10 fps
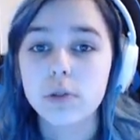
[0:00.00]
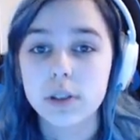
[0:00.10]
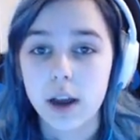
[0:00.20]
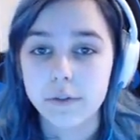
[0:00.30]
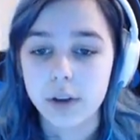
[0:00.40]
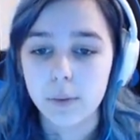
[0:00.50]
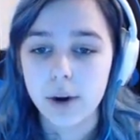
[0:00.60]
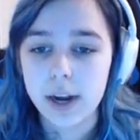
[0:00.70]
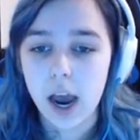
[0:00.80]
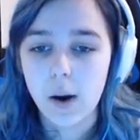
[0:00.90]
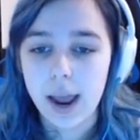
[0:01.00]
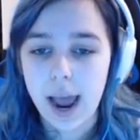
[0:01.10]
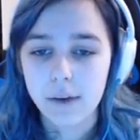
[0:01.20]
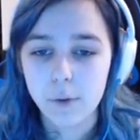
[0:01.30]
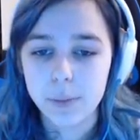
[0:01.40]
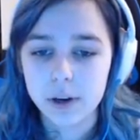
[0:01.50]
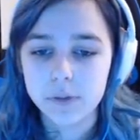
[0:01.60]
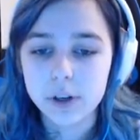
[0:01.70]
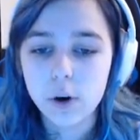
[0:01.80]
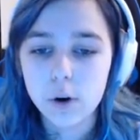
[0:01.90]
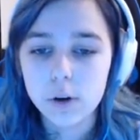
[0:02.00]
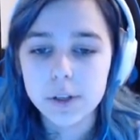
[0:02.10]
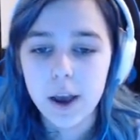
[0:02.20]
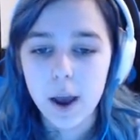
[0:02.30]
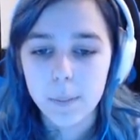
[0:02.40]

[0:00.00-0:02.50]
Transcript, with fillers: stuffed up right now. I have a bit of a cold.